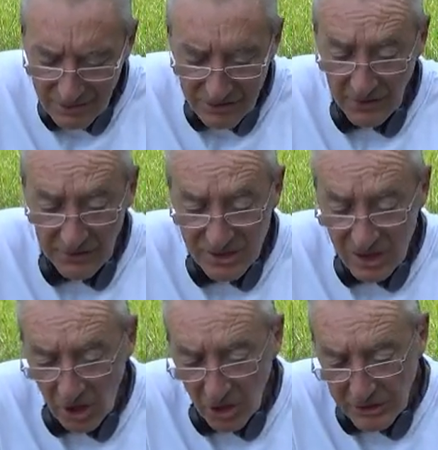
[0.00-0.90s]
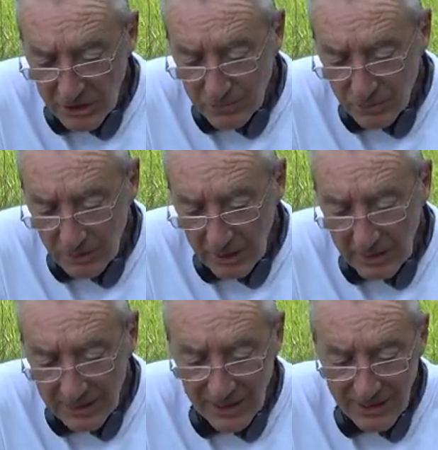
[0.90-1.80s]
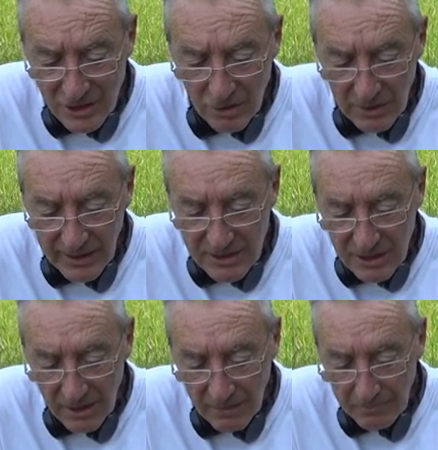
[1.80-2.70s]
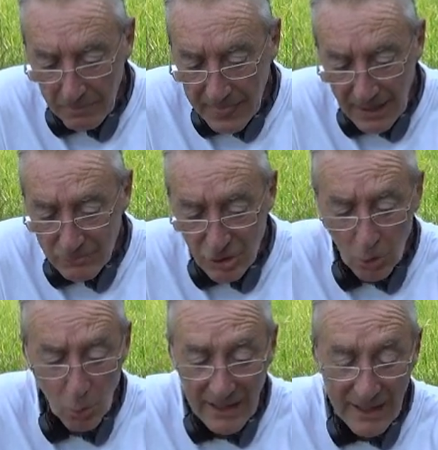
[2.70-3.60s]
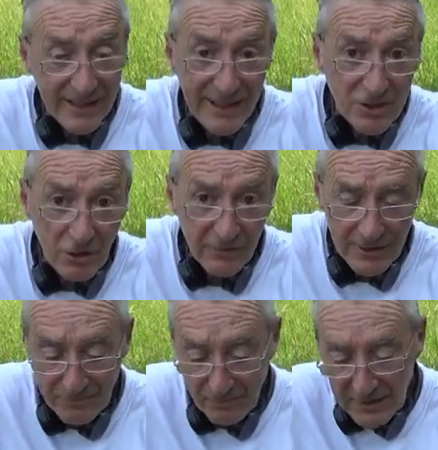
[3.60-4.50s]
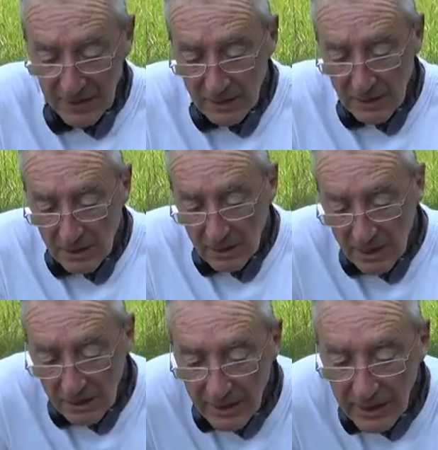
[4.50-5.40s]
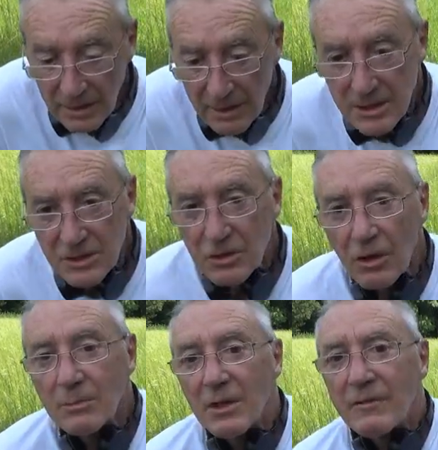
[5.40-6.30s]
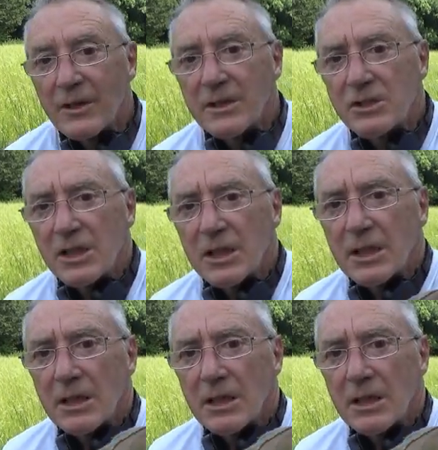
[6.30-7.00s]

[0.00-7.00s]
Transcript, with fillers: it's very tarnished, but I'll clean it up later. I'm sure we'll get a date off it. Anyway, there's the coin, my friends.